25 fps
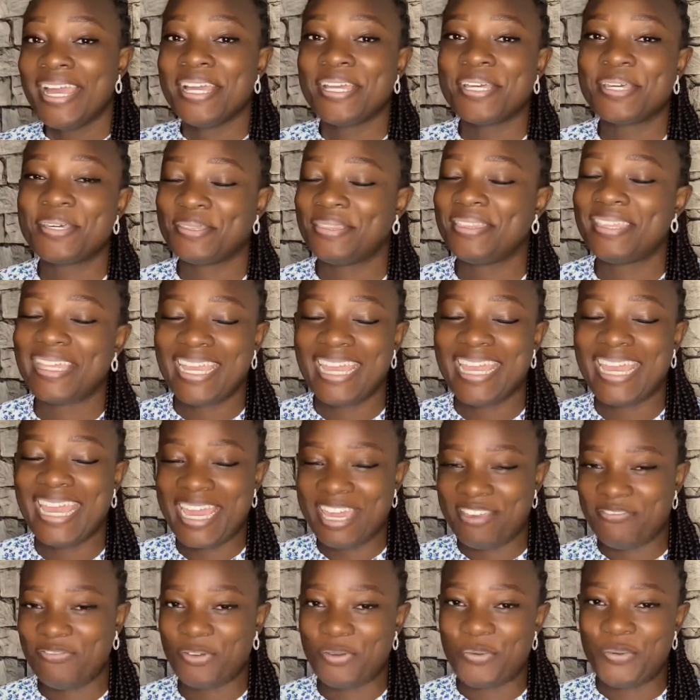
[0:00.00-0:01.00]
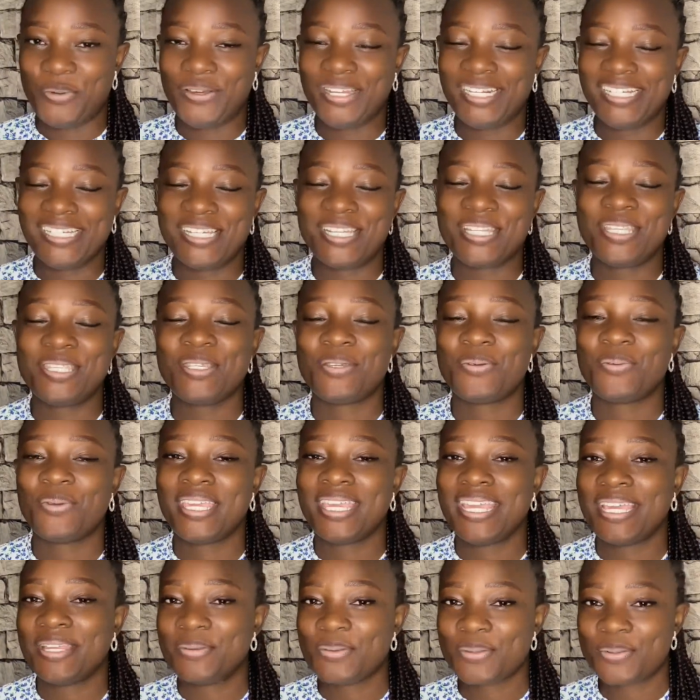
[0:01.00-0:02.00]
Good day, everyone. Just a
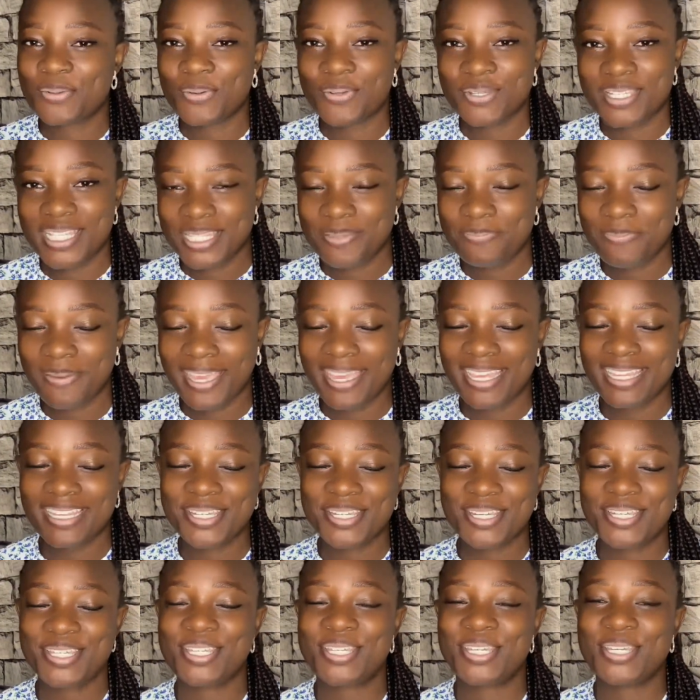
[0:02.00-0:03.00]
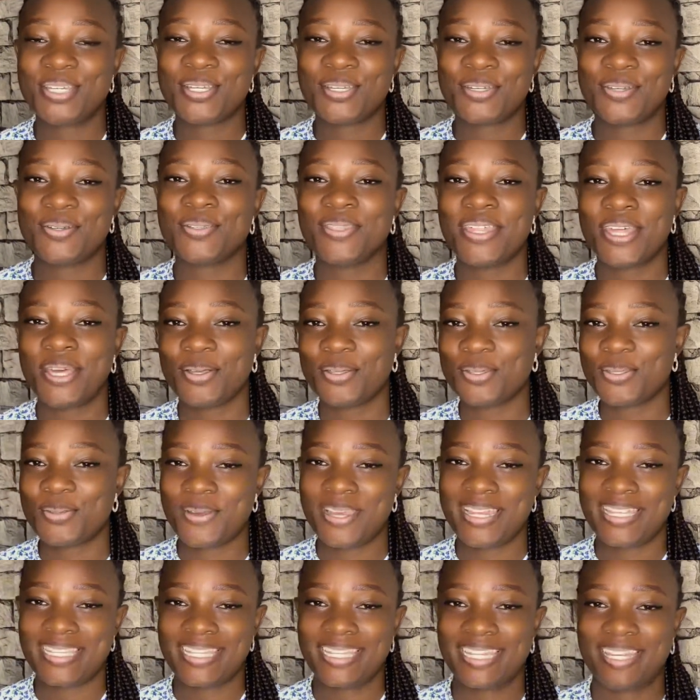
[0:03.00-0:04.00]
weekend just well spent. Just your good health
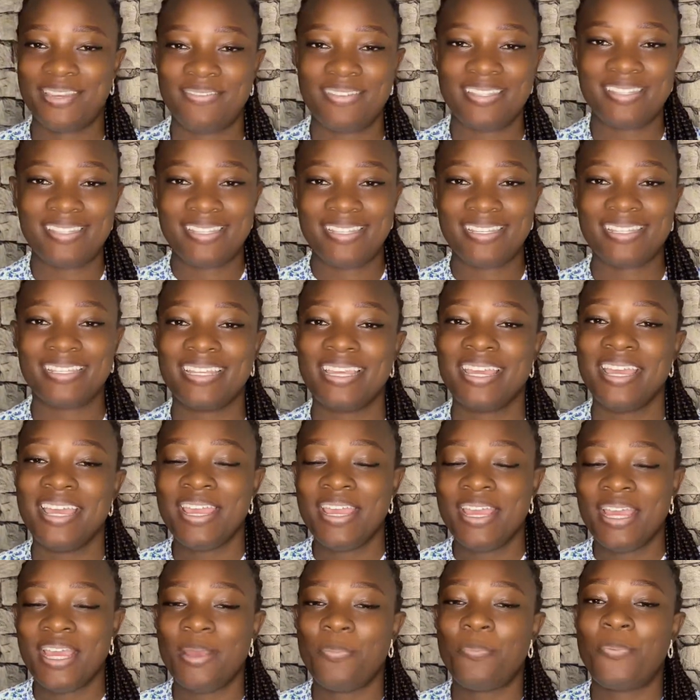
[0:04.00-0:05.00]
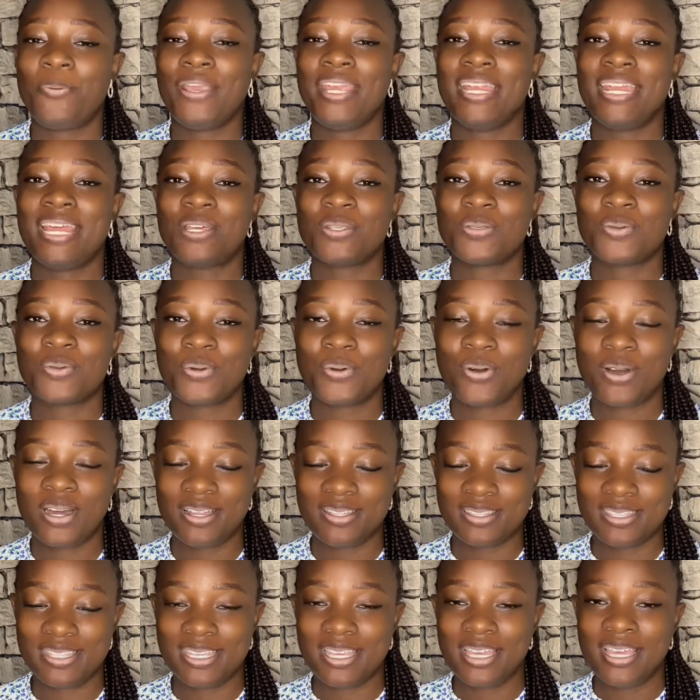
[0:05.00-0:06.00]
wise and everything. I pray that as we go
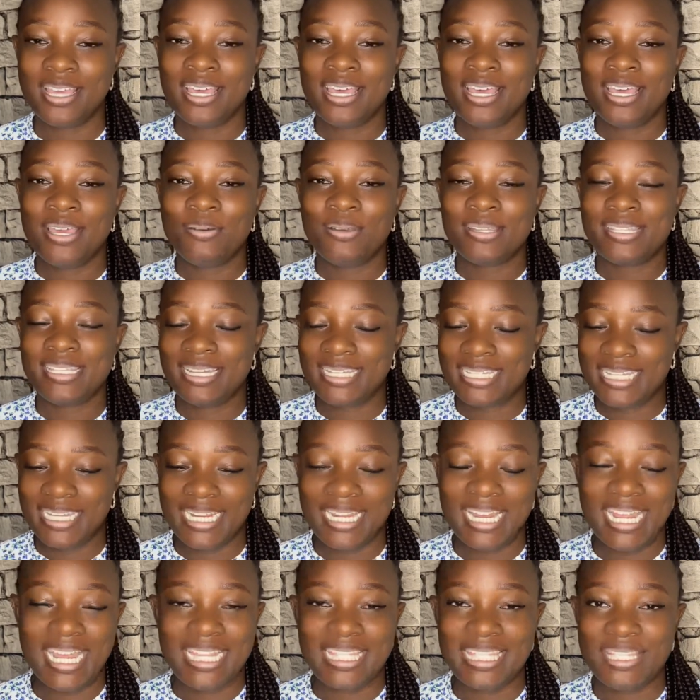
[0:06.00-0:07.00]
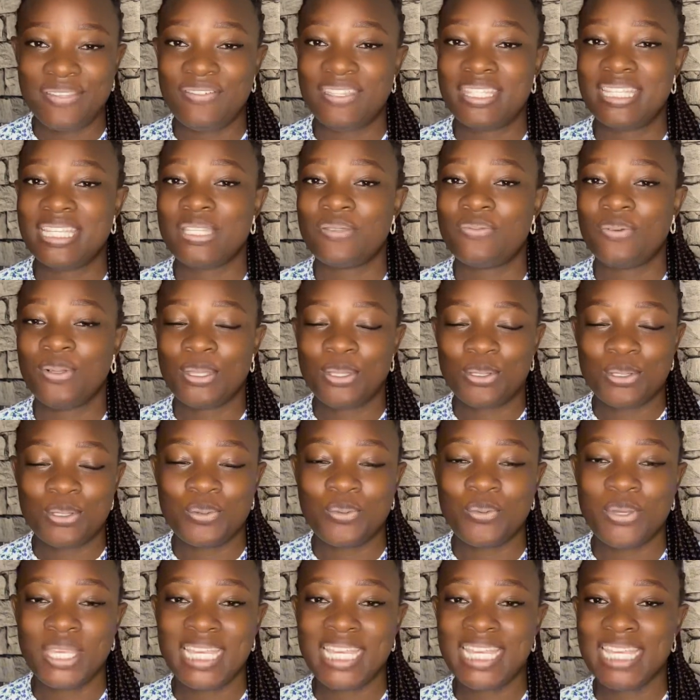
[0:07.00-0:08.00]
out with our daily activities for this
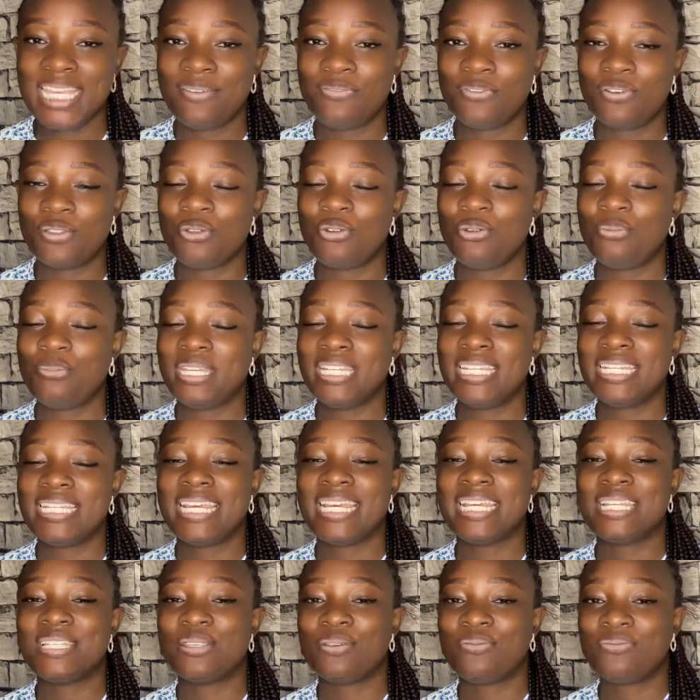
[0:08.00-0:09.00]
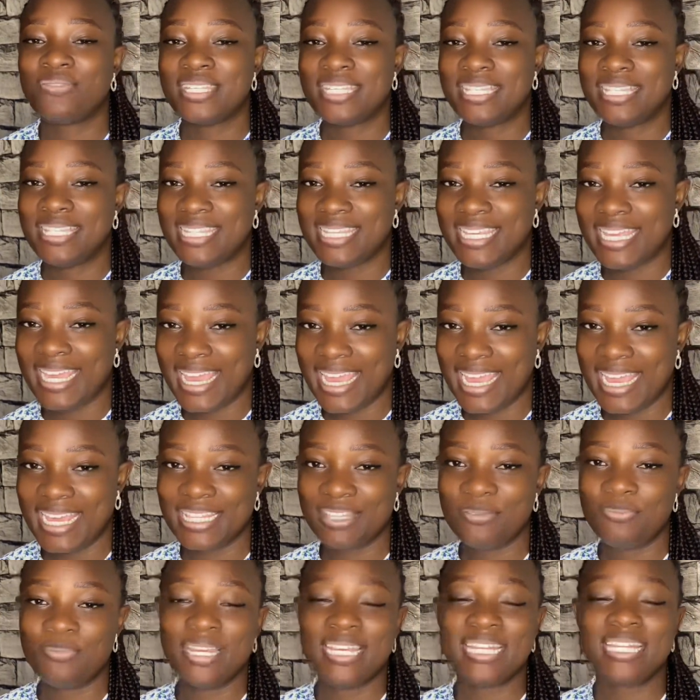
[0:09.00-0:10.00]
week, for the many days of this year,
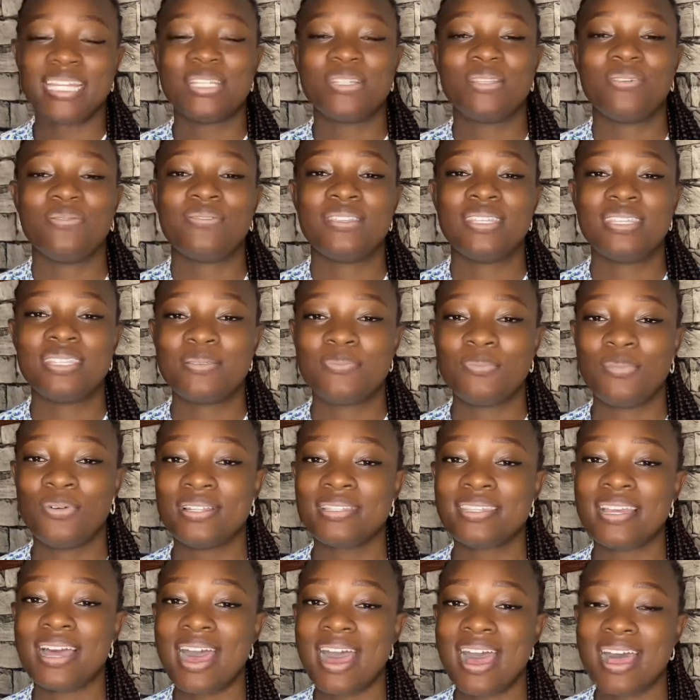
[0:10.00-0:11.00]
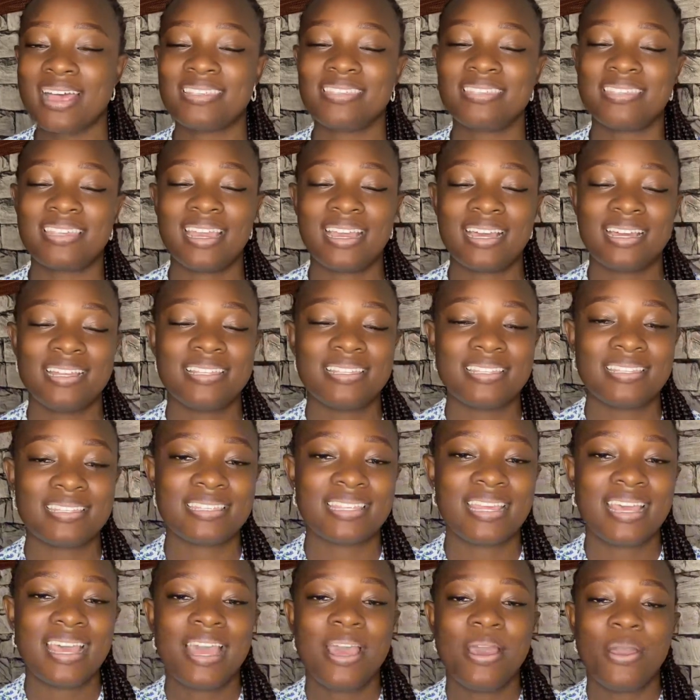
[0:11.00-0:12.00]
the many days of this month, our
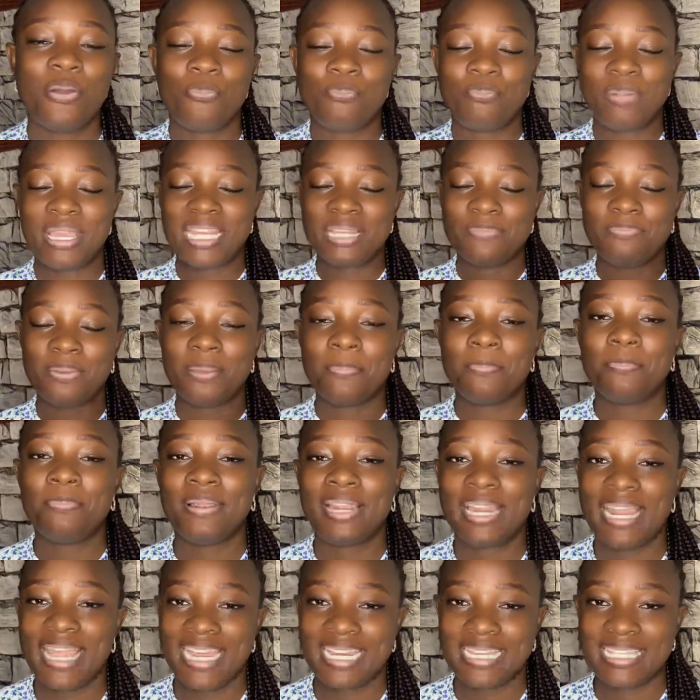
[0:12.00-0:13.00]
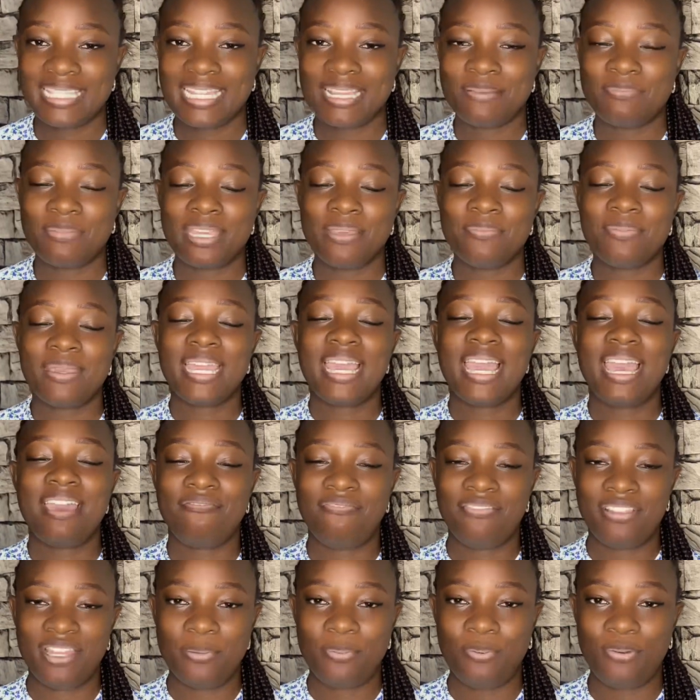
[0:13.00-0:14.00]
seconds may be blessed and may be
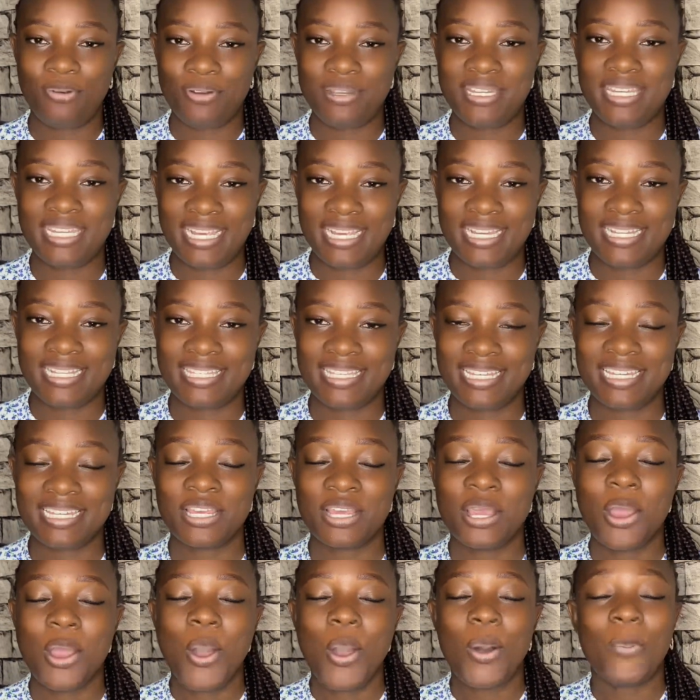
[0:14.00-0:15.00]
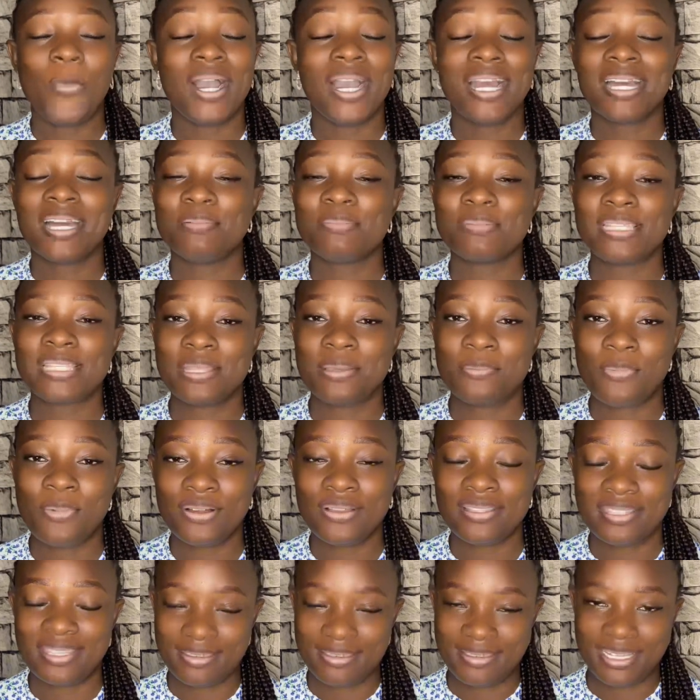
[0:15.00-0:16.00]
heavenly protected. Welcome to the
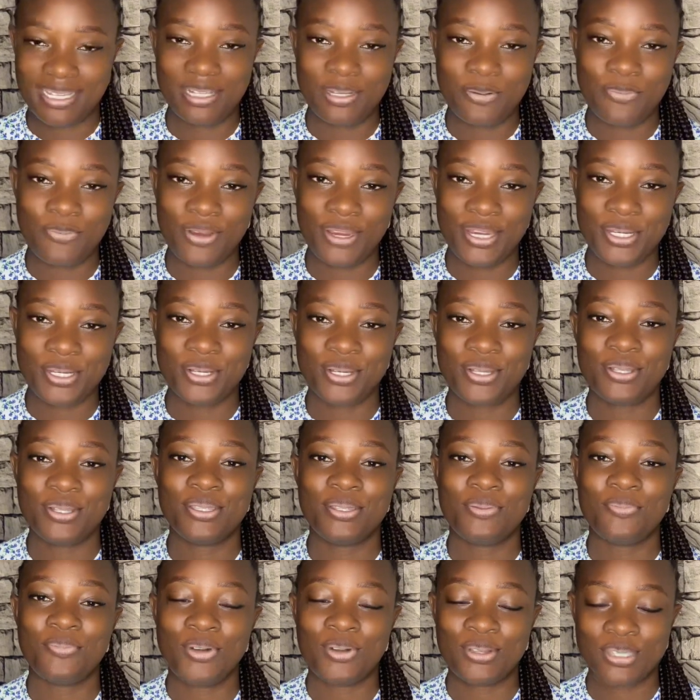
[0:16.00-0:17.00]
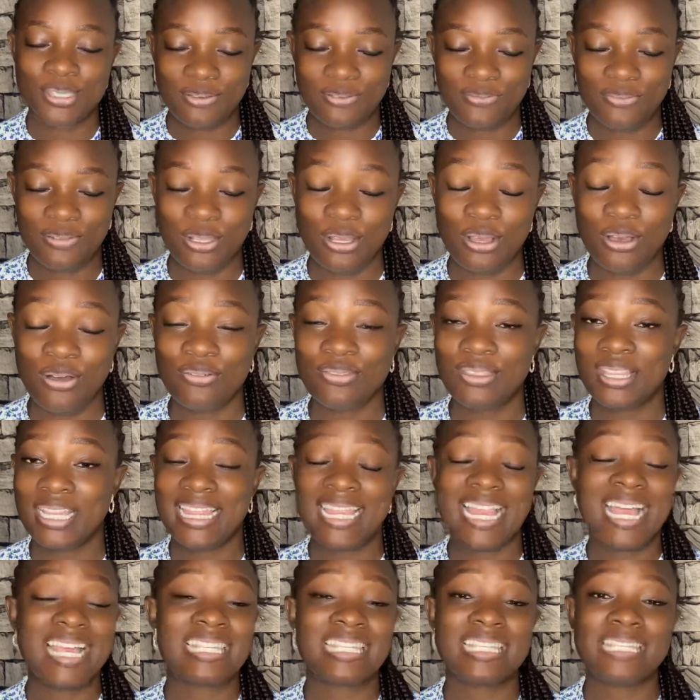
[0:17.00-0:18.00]
month of celebration, the month of love, the
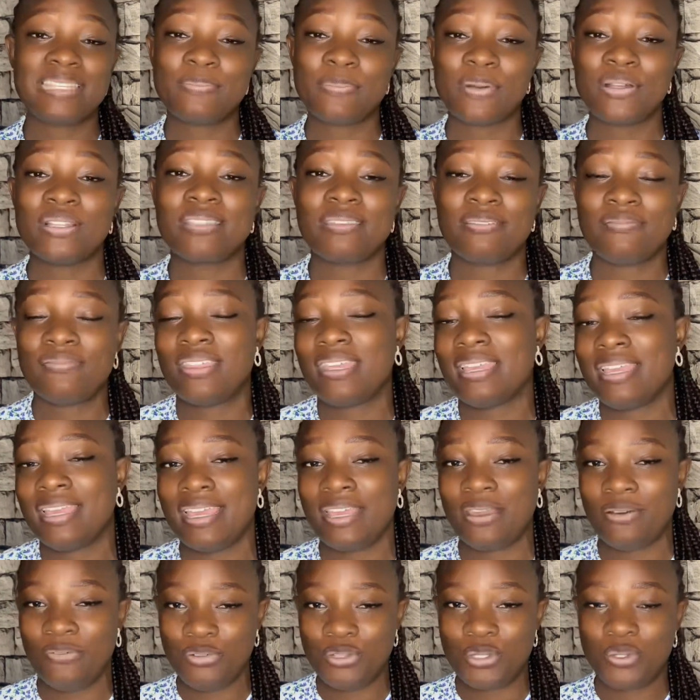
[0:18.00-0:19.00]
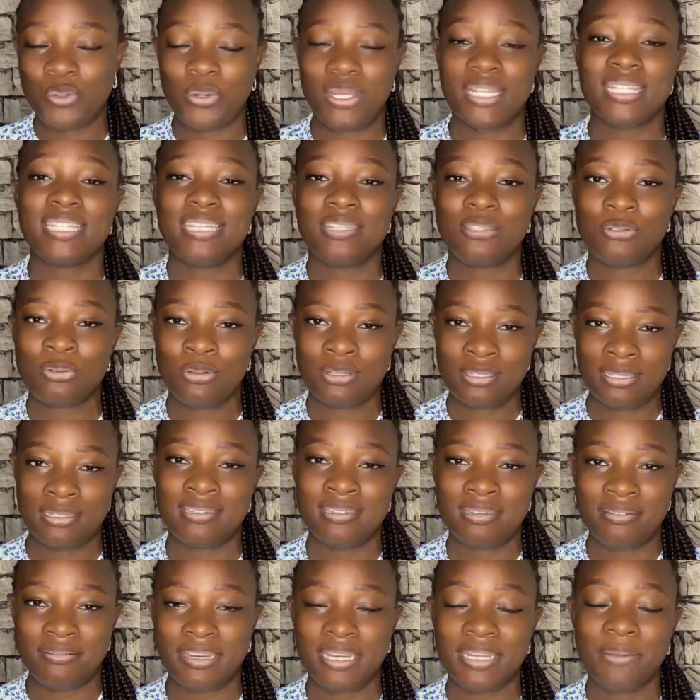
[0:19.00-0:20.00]
last month of the year of
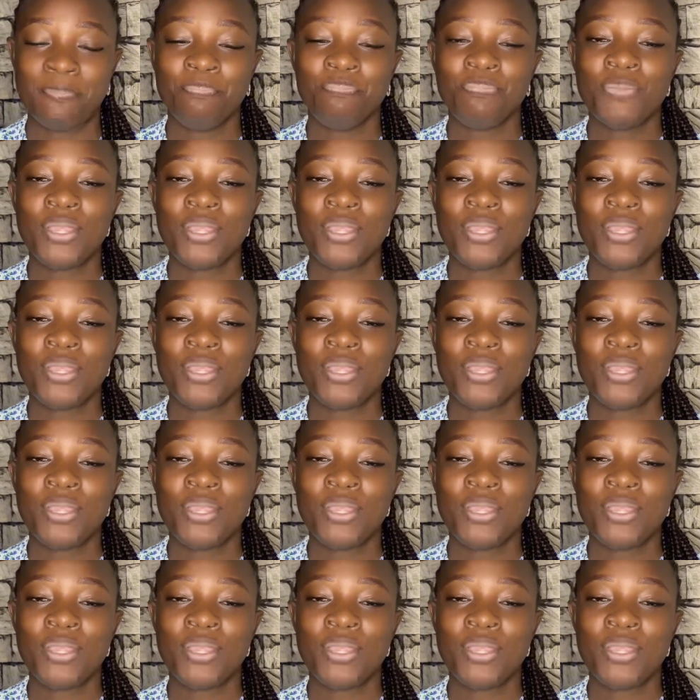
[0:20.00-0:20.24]
2023.